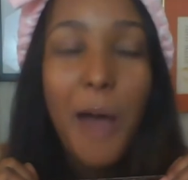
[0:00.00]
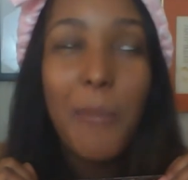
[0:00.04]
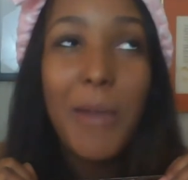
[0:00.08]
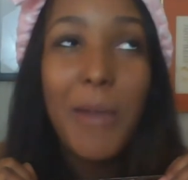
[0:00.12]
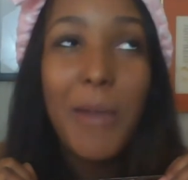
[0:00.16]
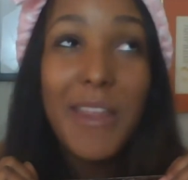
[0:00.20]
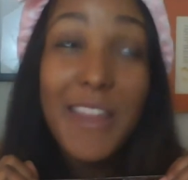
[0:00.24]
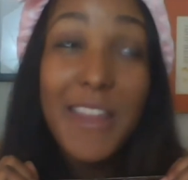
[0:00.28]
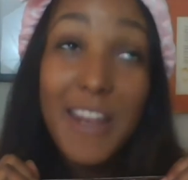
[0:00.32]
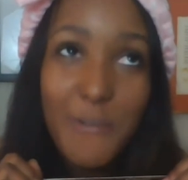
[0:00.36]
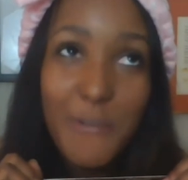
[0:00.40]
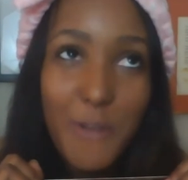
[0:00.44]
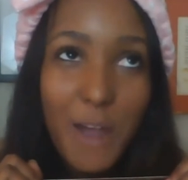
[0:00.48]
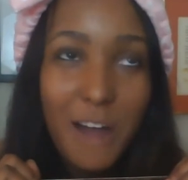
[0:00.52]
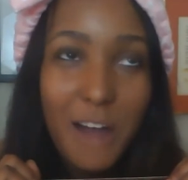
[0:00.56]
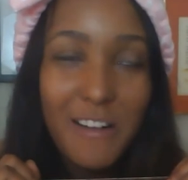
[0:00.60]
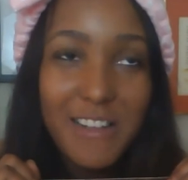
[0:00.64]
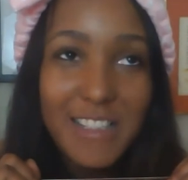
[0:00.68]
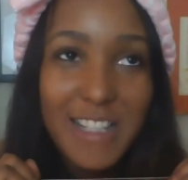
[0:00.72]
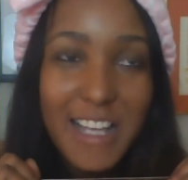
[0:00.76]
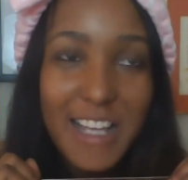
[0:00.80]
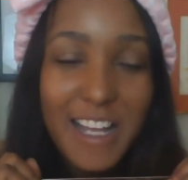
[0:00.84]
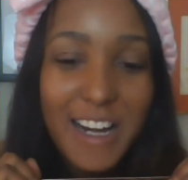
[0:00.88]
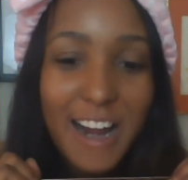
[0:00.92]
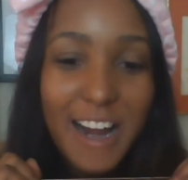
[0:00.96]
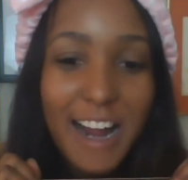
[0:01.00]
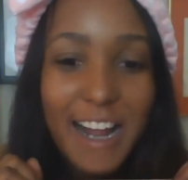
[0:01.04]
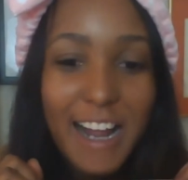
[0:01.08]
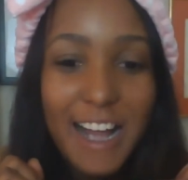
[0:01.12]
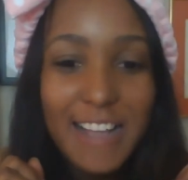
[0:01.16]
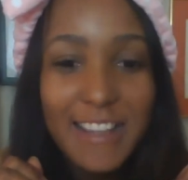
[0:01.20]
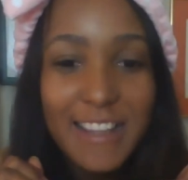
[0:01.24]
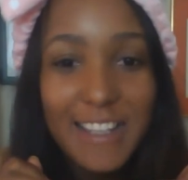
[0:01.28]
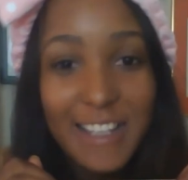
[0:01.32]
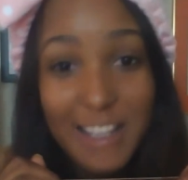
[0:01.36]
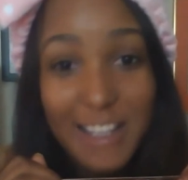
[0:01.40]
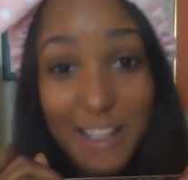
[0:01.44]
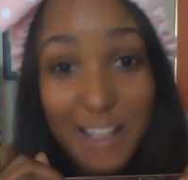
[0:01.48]
But then a few hours later, I
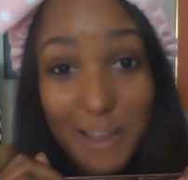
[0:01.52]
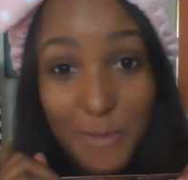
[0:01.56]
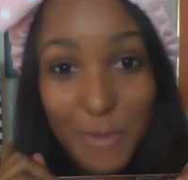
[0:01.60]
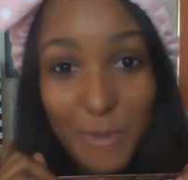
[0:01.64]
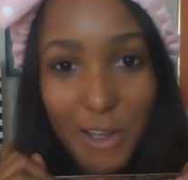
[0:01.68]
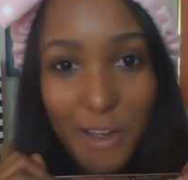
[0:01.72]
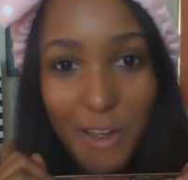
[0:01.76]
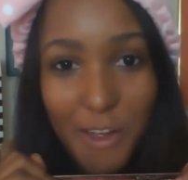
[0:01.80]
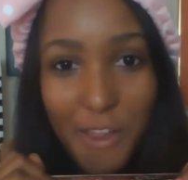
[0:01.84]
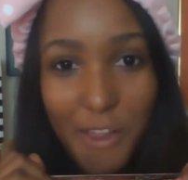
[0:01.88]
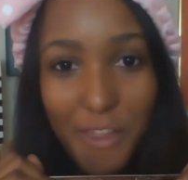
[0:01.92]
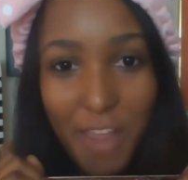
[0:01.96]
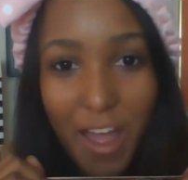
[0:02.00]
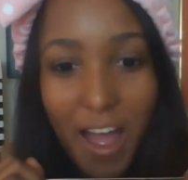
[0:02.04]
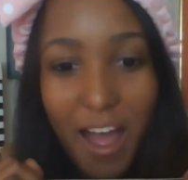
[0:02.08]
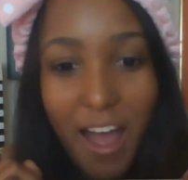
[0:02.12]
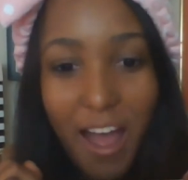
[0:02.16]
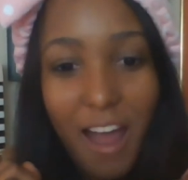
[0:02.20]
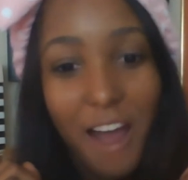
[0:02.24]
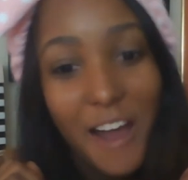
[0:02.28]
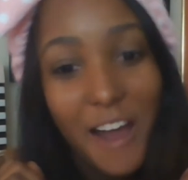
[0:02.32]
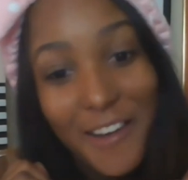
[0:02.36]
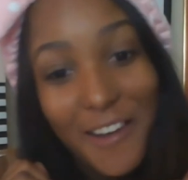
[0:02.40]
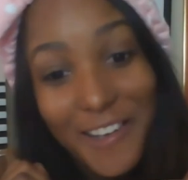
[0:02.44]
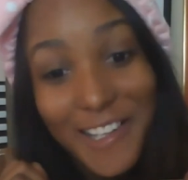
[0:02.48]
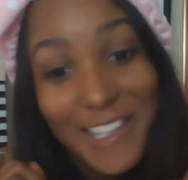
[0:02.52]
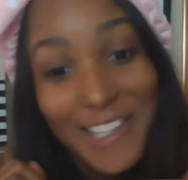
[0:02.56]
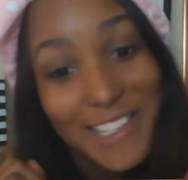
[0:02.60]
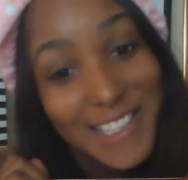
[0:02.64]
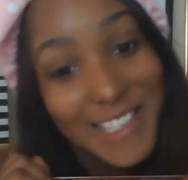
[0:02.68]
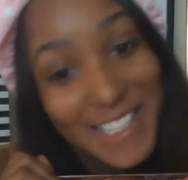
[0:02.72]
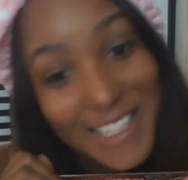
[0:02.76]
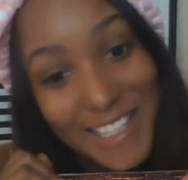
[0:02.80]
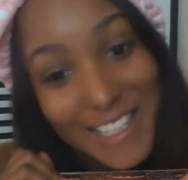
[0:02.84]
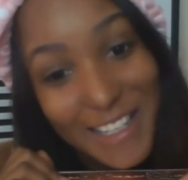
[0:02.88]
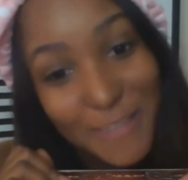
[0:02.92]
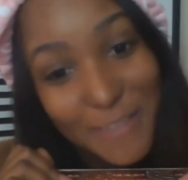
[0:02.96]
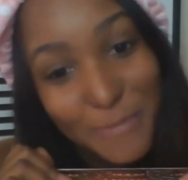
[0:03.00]
got the email that, oh, you
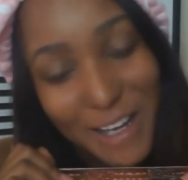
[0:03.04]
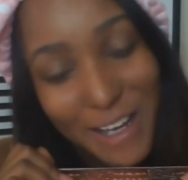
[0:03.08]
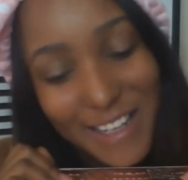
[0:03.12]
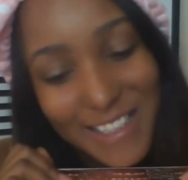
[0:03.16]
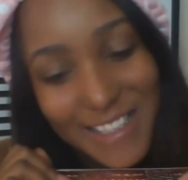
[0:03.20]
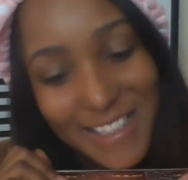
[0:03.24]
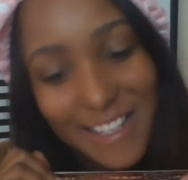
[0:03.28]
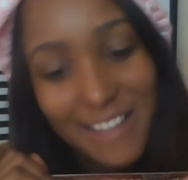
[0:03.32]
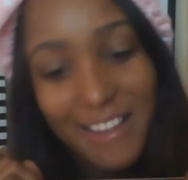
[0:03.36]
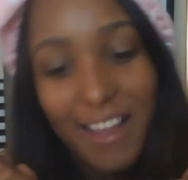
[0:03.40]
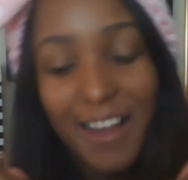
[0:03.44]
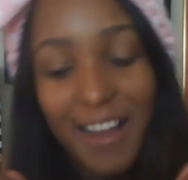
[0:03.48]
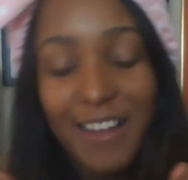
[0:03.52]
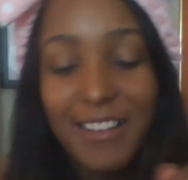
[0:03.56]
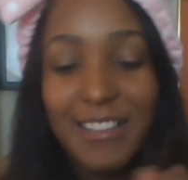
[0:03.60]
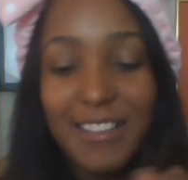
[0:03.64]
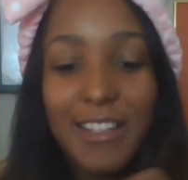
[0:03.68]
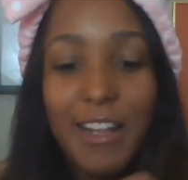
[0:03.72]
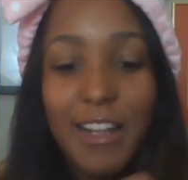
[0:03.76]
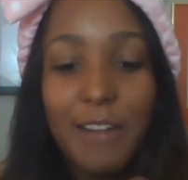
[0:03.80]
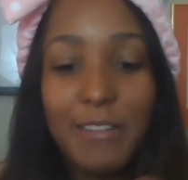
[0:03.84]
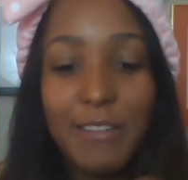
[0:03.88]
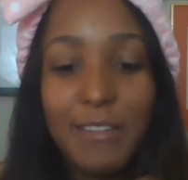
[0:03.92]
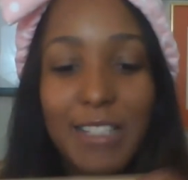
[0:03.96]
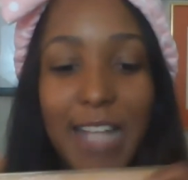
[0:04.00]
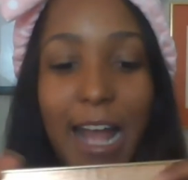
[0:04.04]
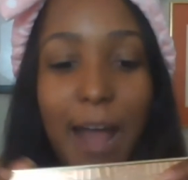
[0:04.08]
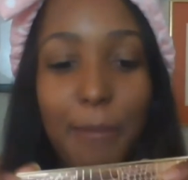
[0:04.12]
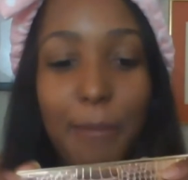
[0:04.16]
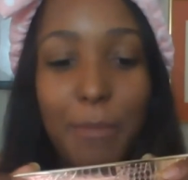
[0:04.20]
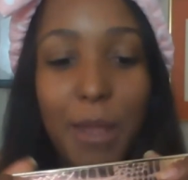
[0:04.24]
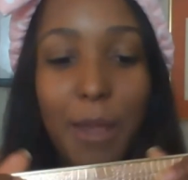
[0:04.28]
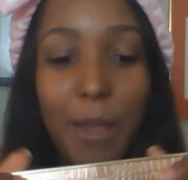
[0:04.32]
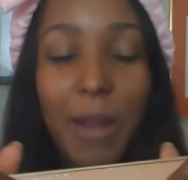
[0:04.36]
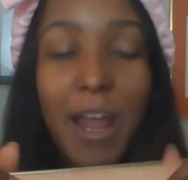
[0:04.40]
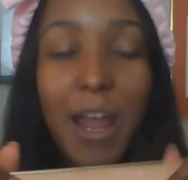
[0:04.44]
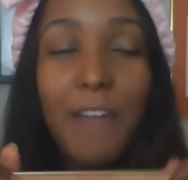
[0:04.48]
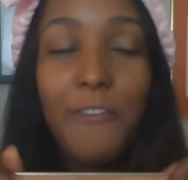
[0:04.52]
did get BoxyLuxe, and I was
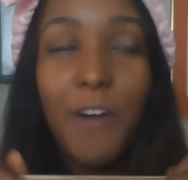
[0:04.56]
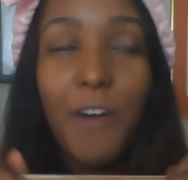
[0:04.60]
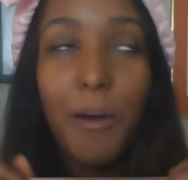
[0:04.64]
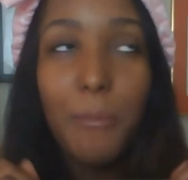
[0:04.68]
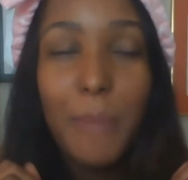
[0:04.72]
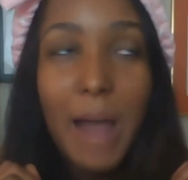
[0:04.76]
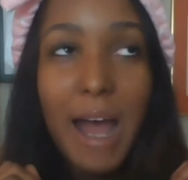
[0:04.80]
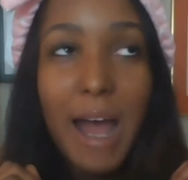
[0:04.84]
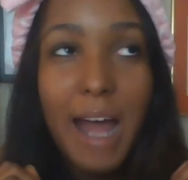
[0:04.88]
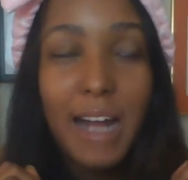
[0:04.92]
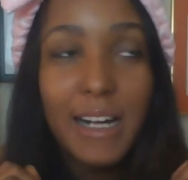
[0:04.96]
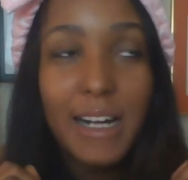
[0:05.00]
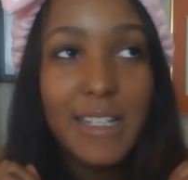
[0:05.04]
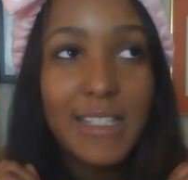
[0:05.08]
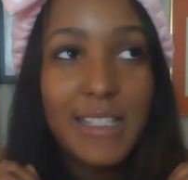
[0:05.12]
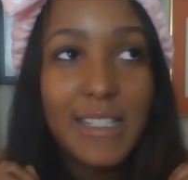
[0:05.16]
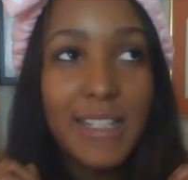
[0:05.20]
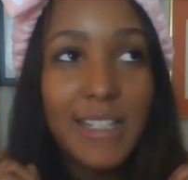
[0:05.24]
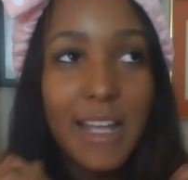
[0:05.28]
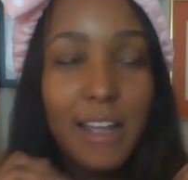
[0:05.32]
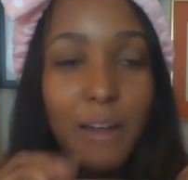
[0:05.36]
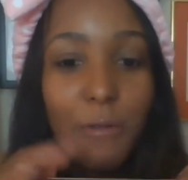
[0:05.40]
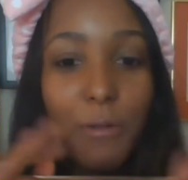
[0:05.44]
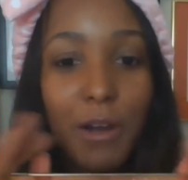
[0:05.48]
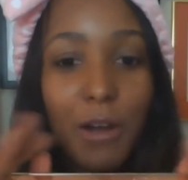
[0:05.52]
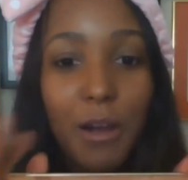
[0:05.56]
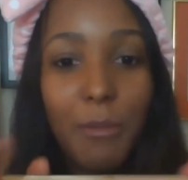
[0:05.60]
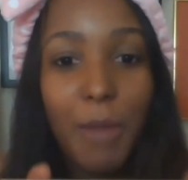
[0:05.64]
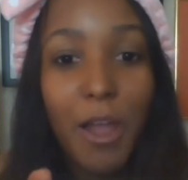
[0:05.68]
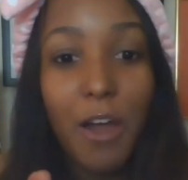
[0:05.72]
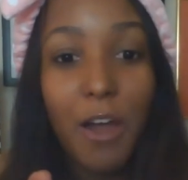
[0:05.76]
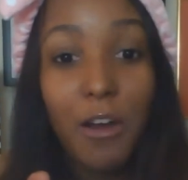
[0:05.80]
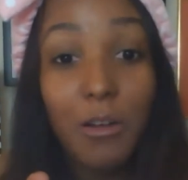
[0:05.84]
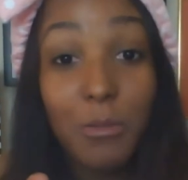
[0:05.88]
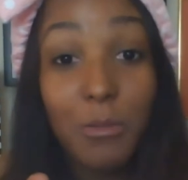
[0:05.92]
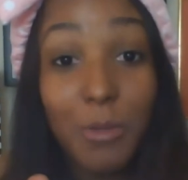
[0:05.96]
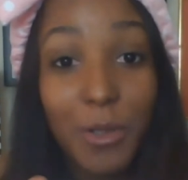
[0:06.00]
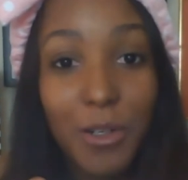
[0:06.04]
happy. But I felt bad because, like, one of my
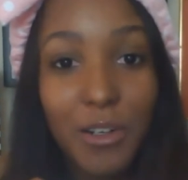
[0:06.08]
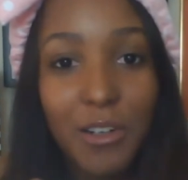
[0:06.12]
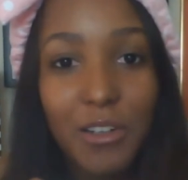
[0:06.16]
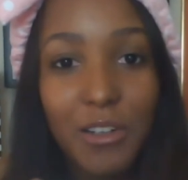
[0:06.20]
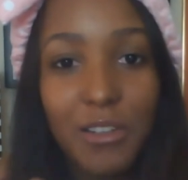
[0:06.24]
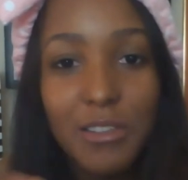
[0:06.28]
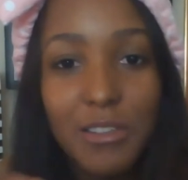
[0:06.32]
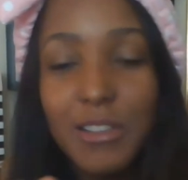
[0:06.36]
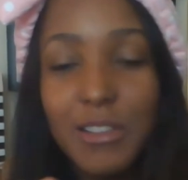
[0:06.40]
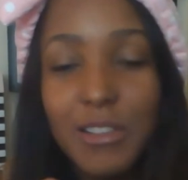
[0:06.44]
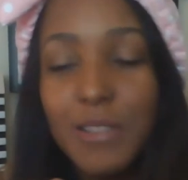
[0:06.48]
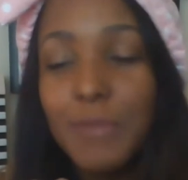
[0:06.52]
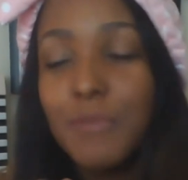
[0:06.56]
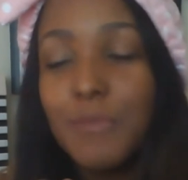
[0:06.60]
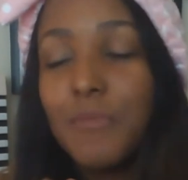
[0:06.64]
homegirls,